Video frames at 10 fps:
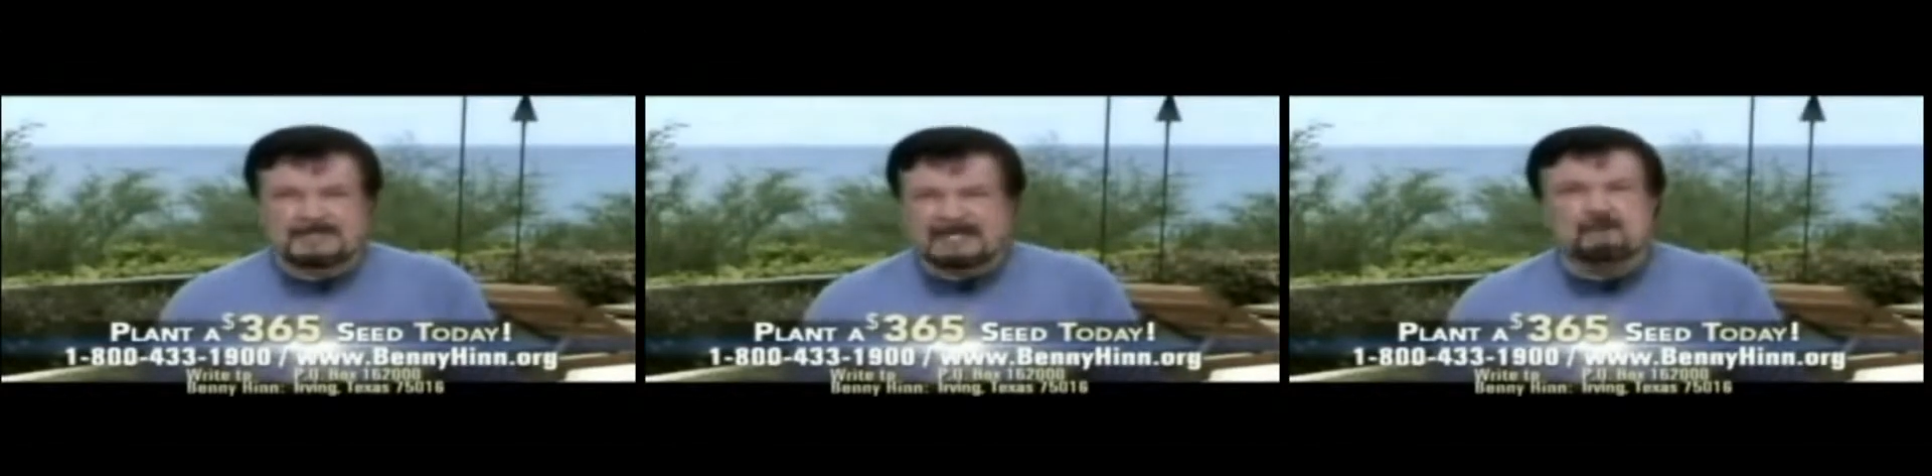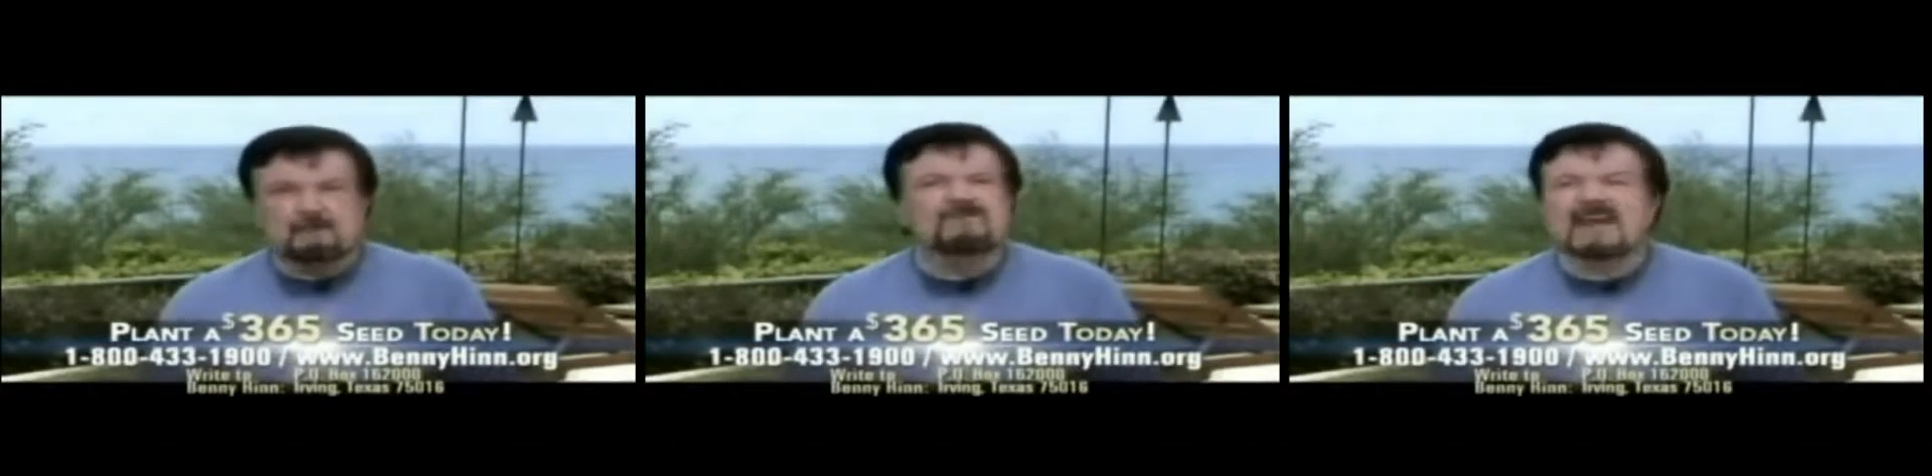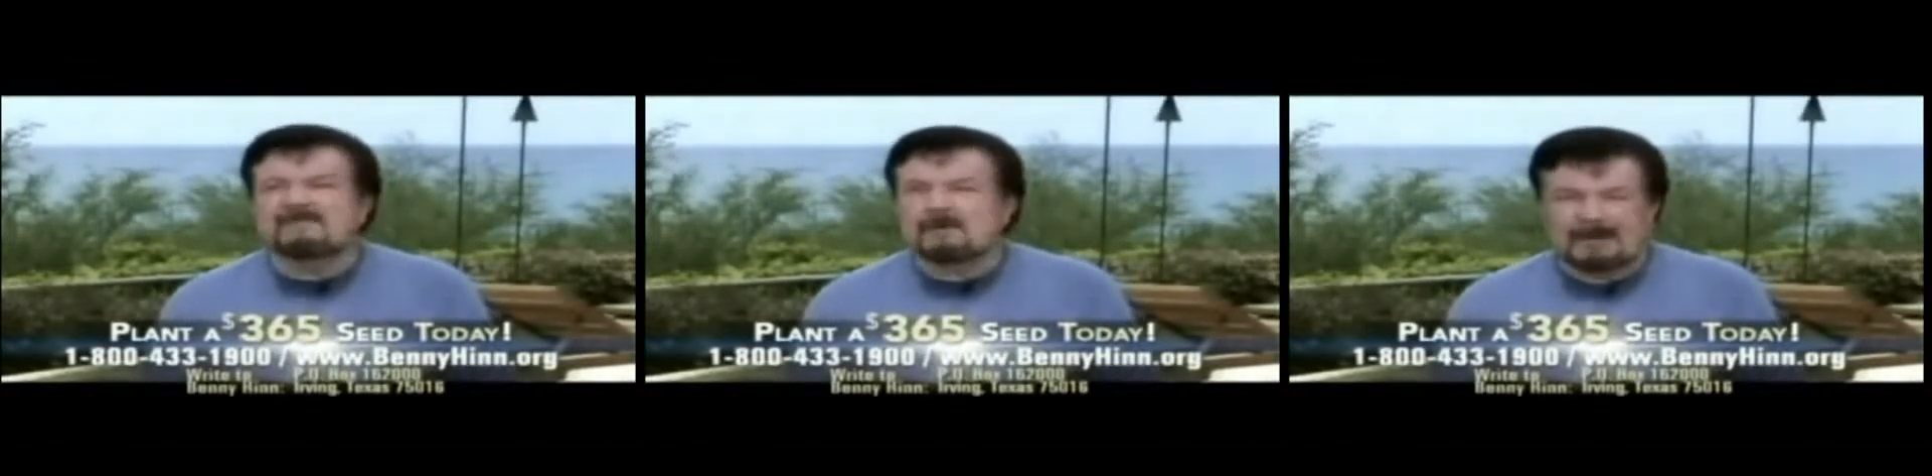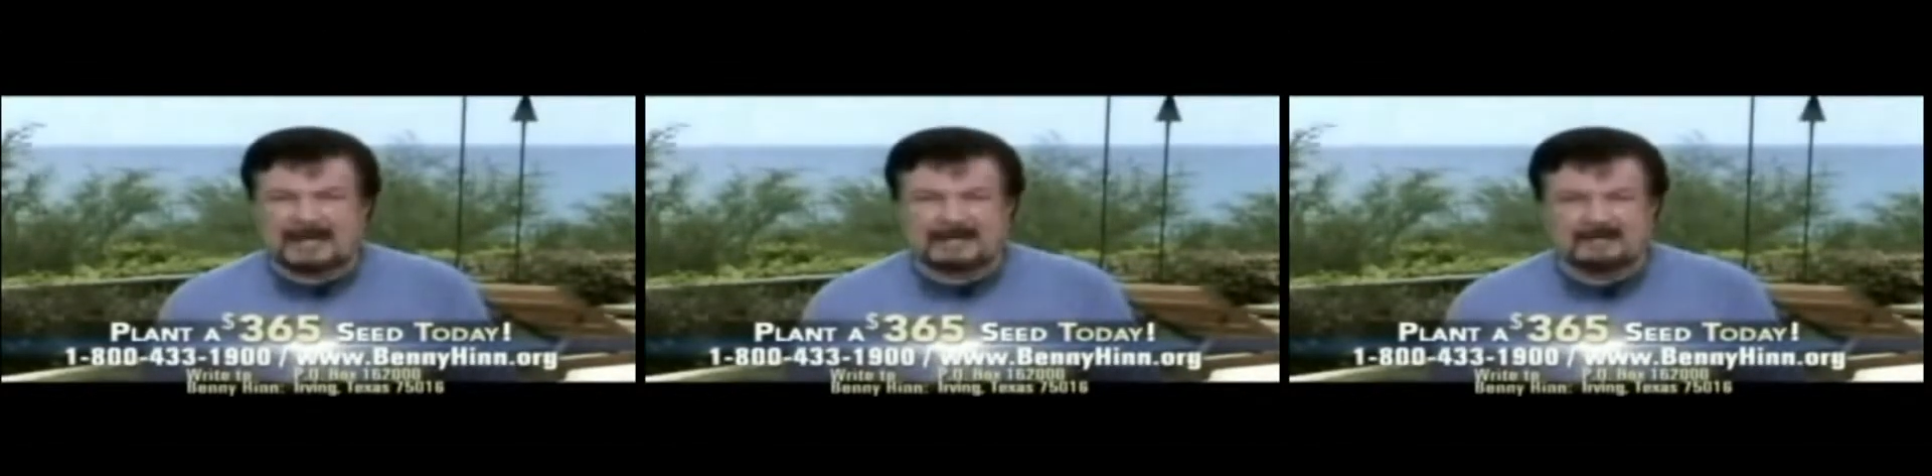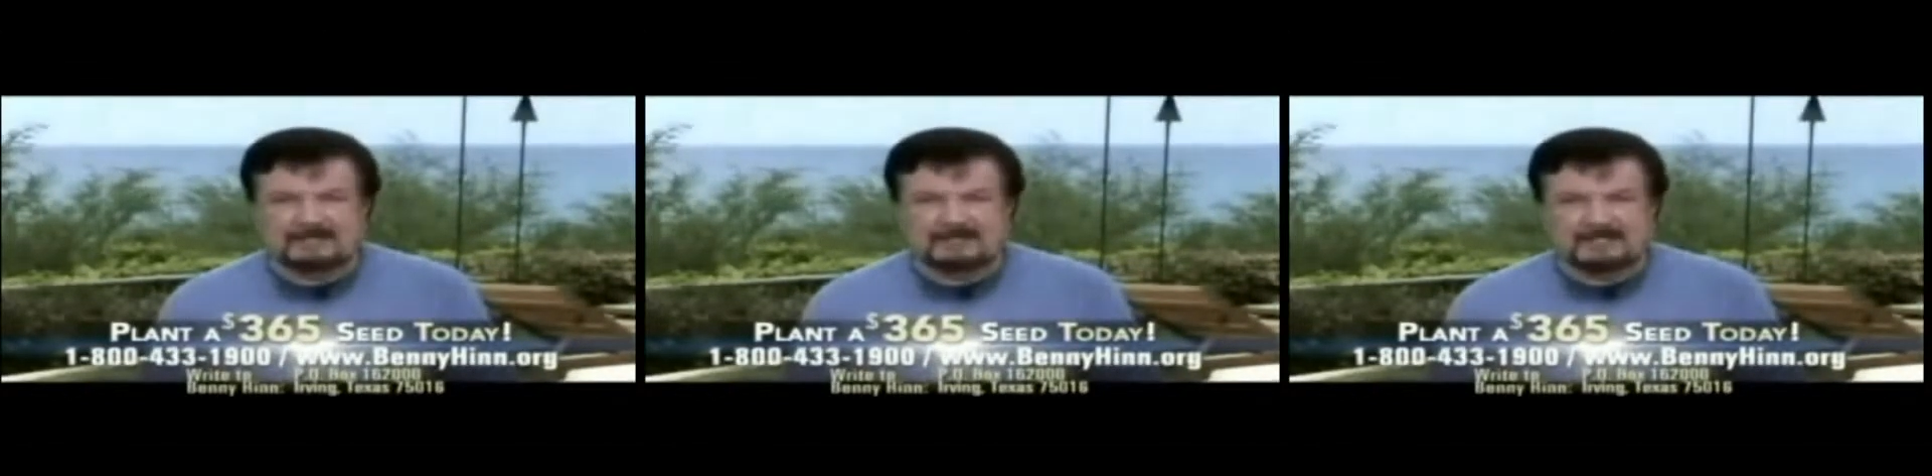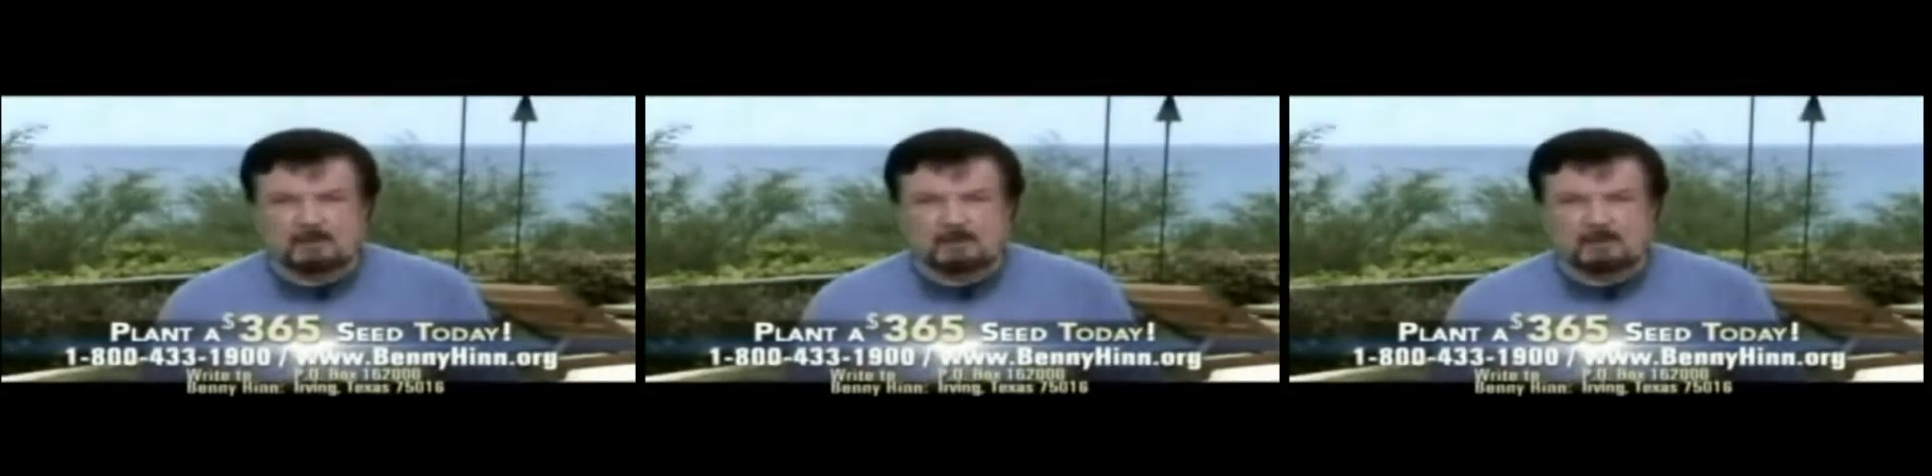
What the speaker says: If you've never planted a seed,